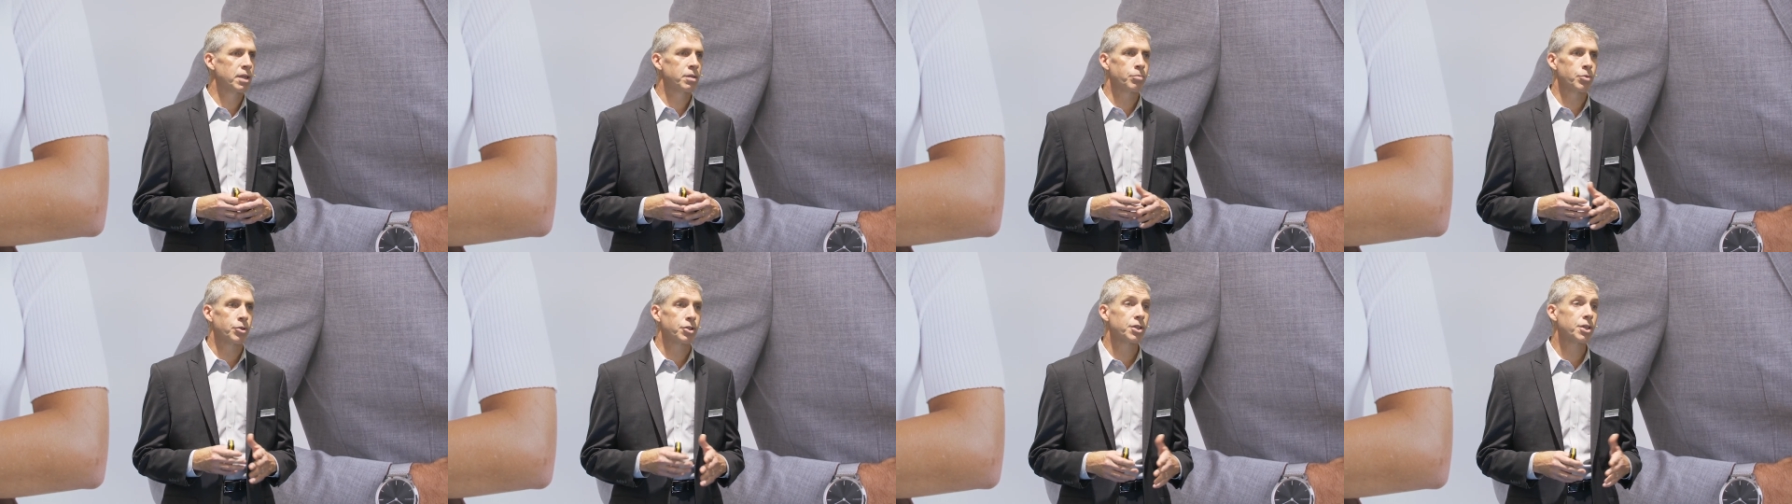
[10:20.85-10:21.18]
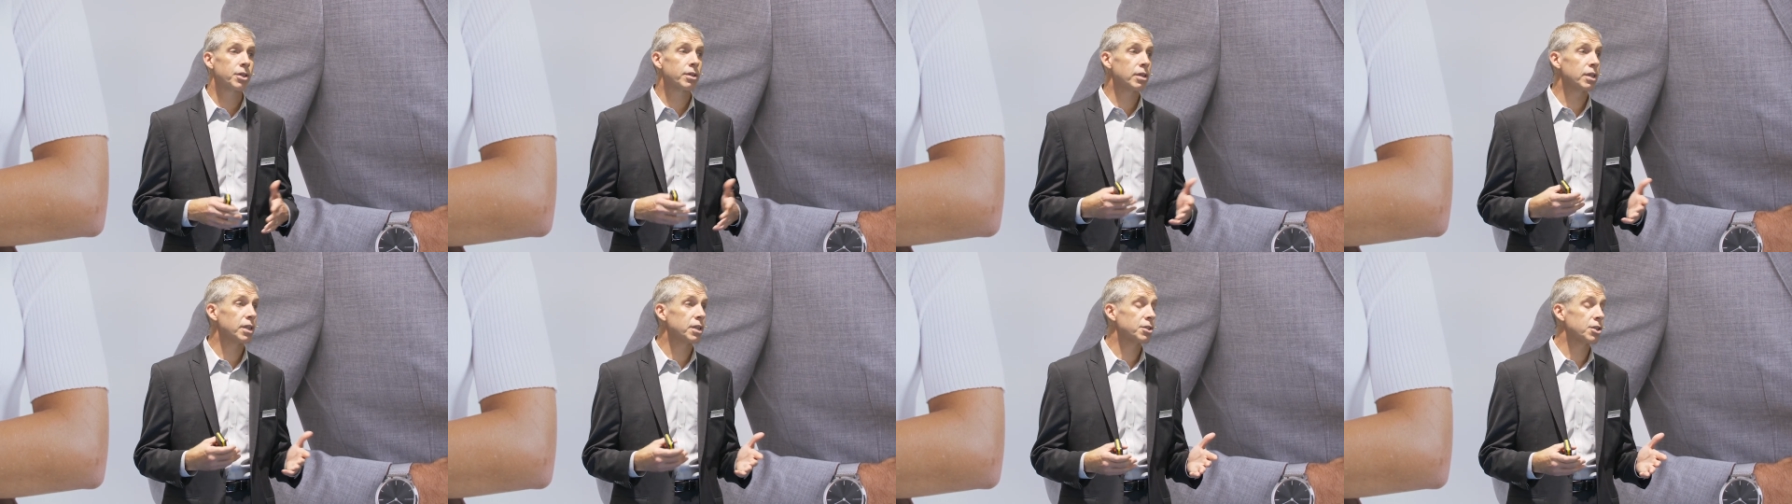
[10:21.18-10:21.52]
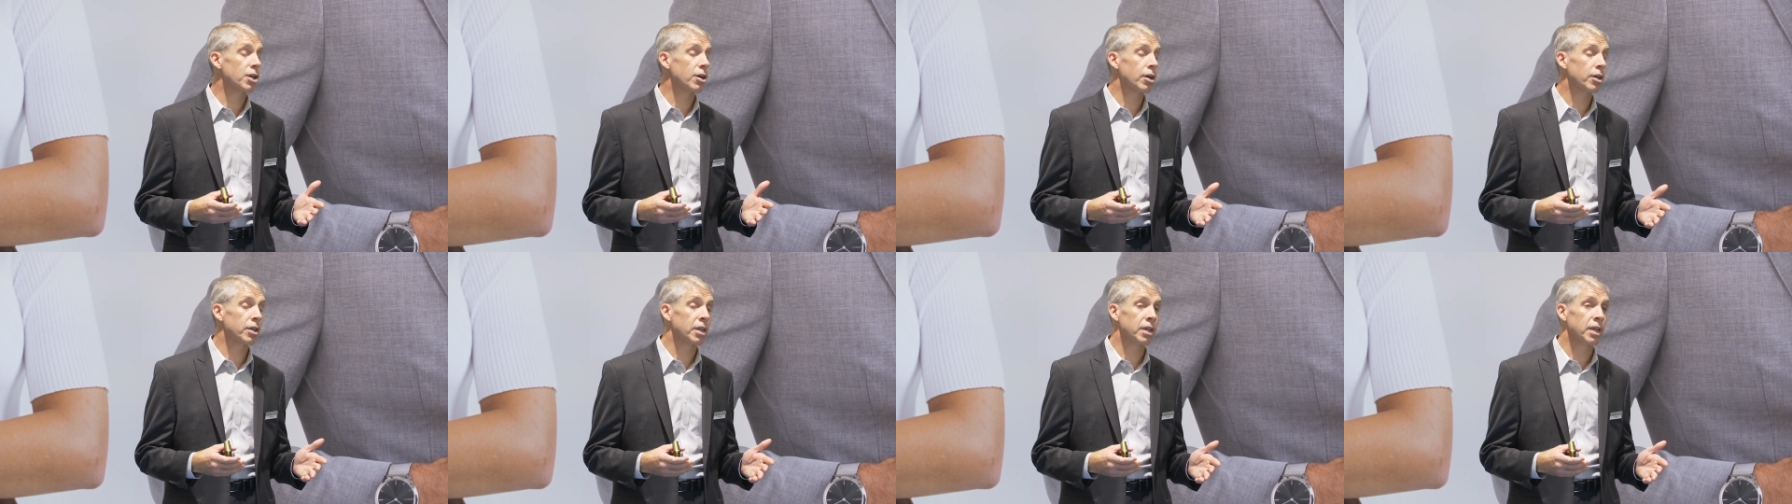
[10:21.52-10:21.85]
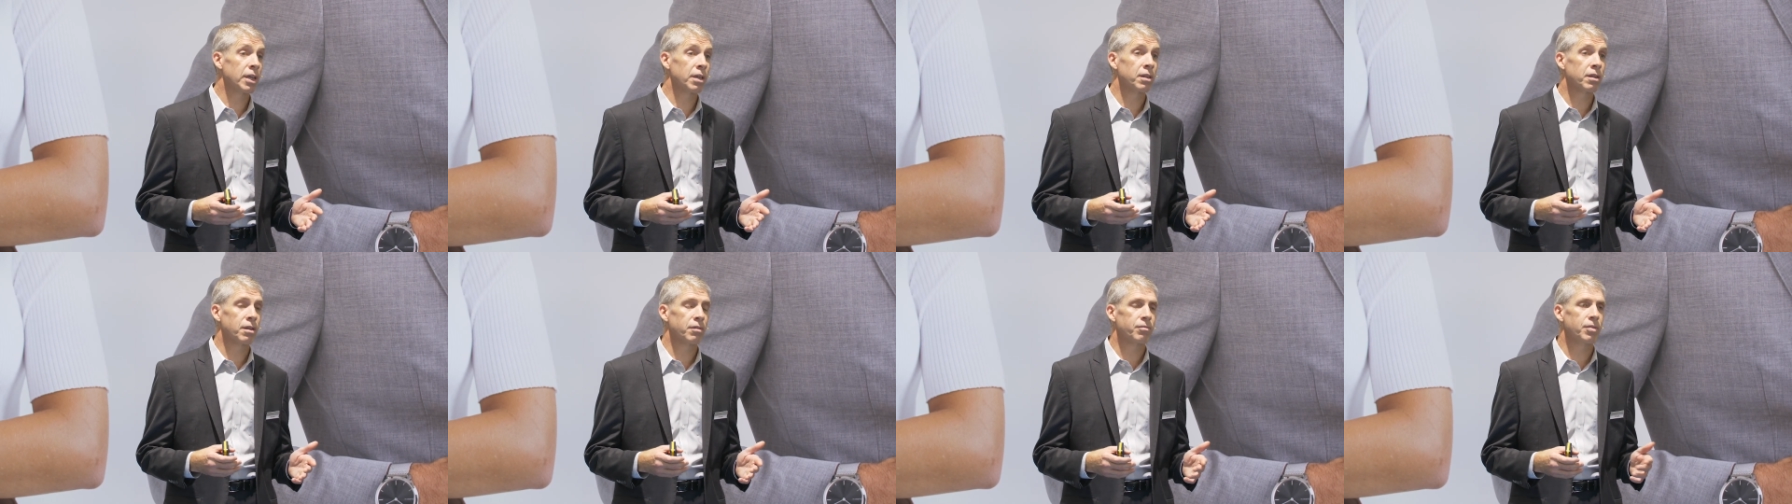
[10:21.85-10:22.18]
and particularly
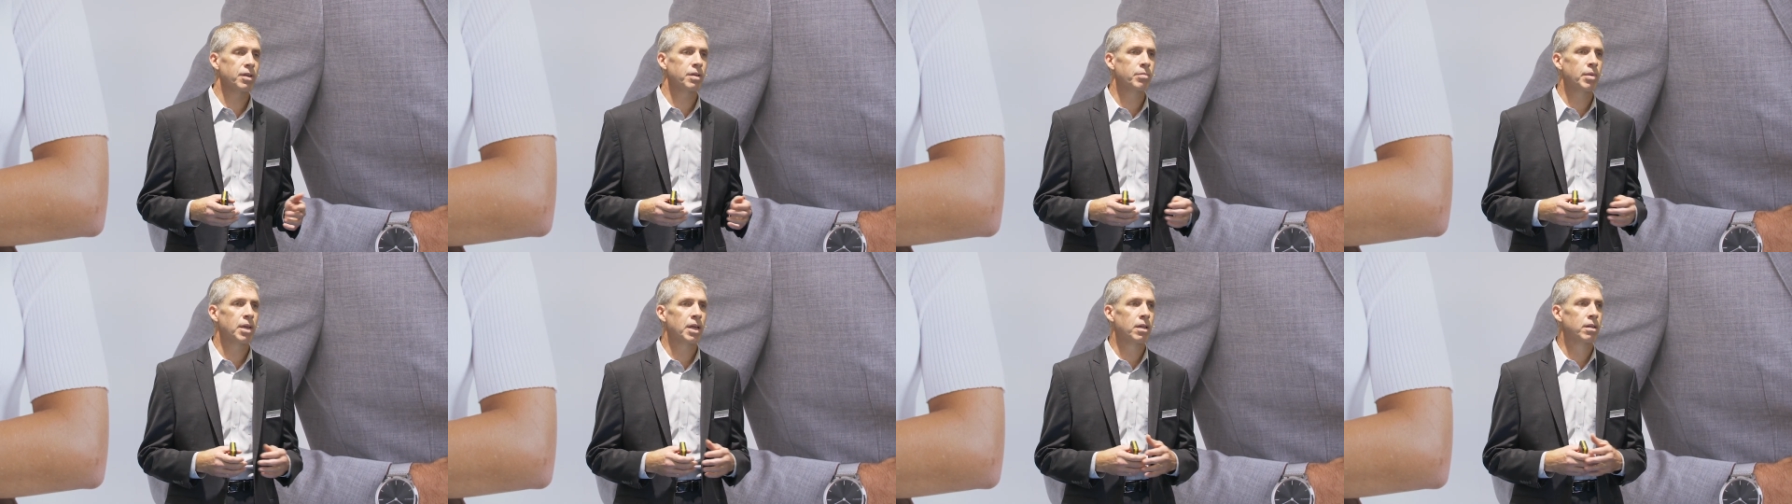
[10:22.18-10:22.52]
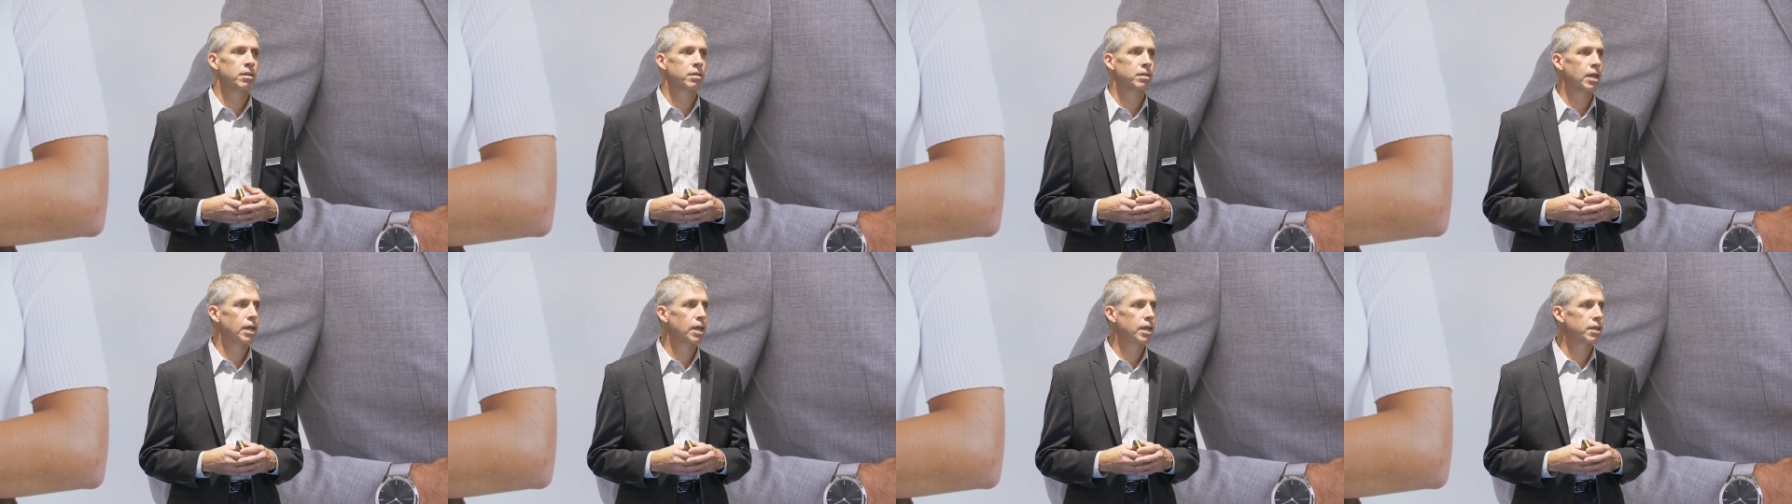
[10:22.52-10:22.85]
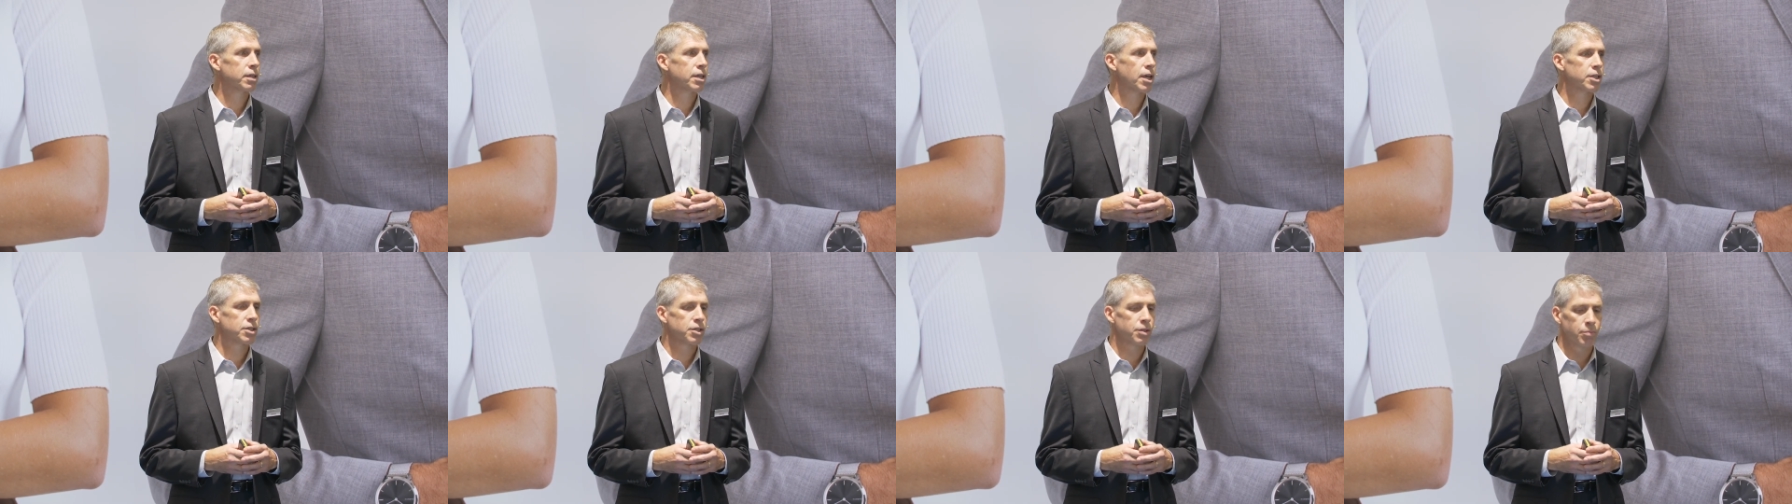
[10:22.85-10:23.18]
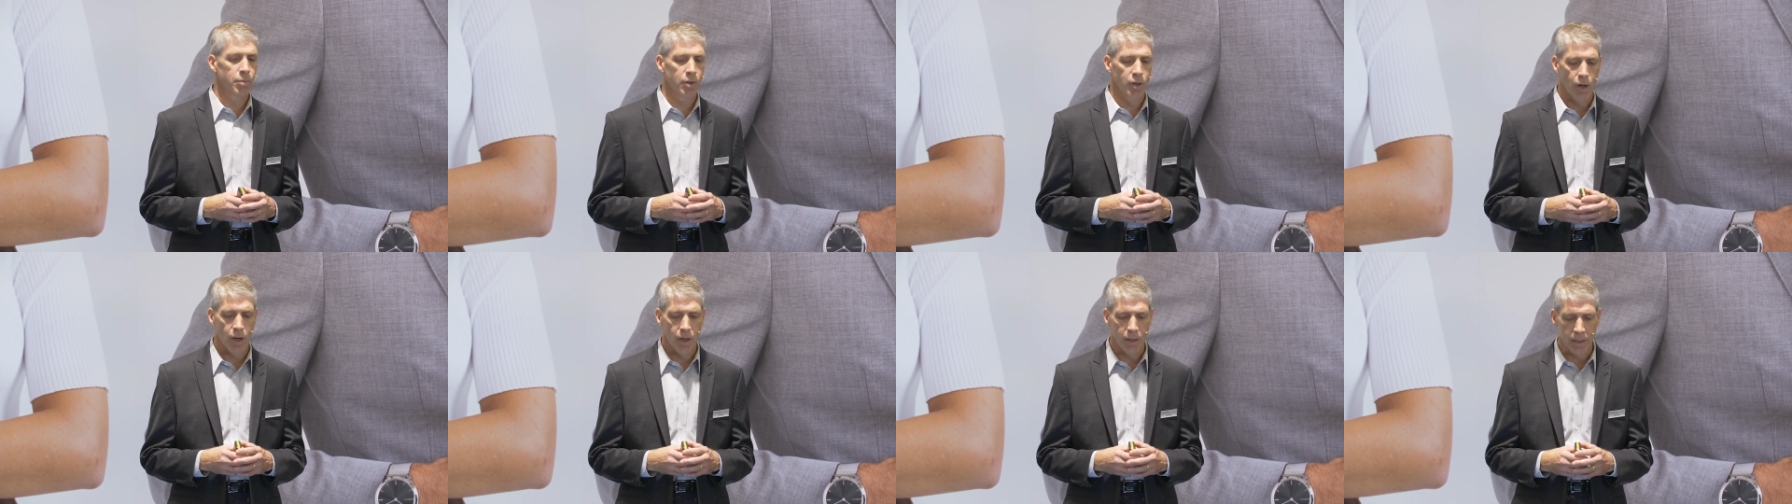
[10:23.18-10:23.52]
targeting the female uh,
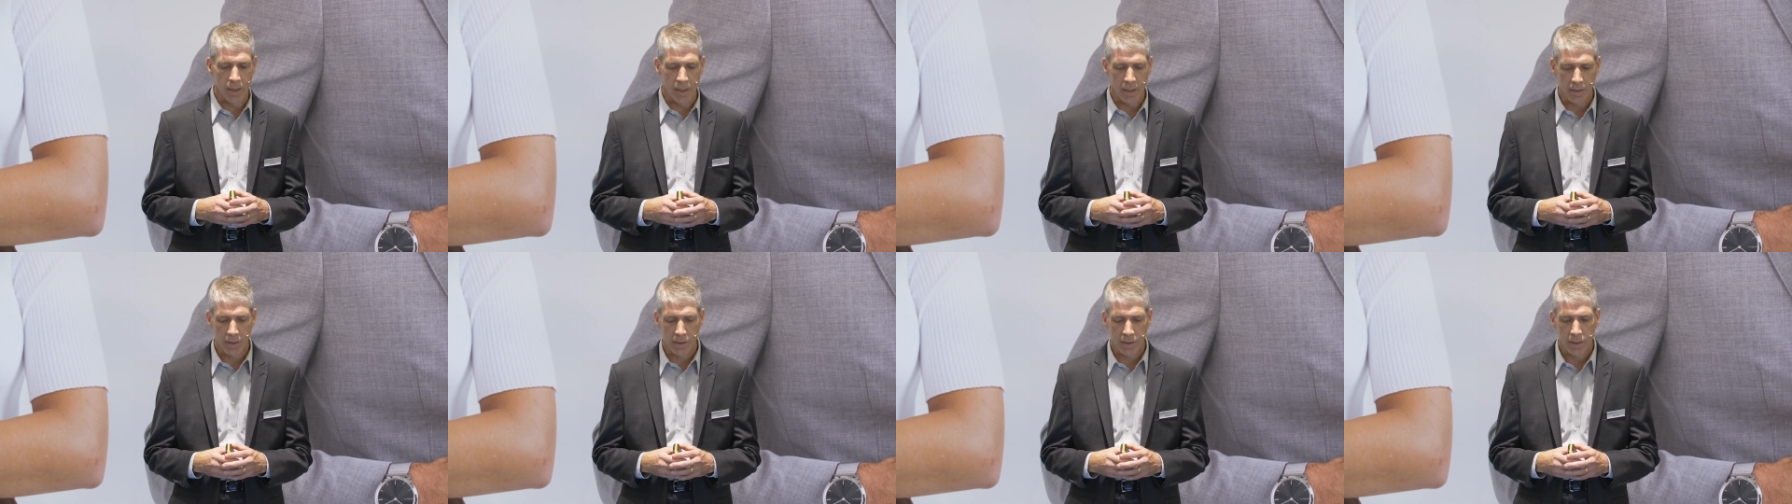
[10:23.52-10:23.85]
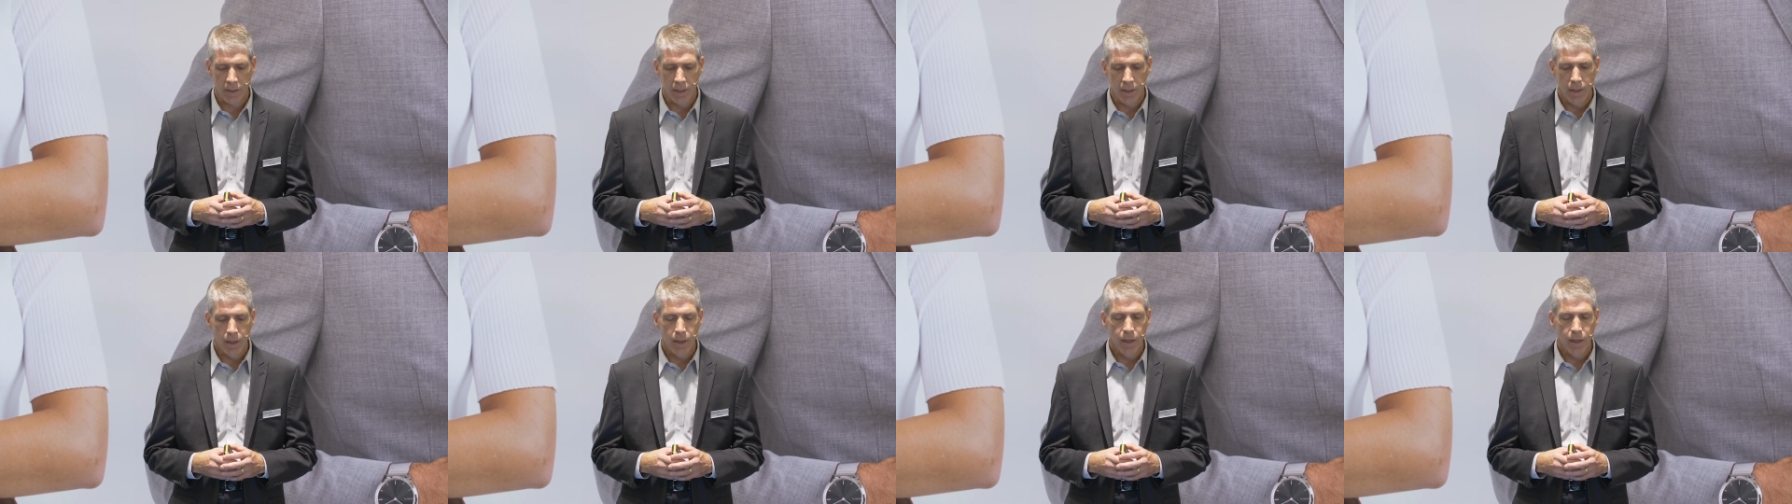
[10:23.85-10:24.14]
customer audience,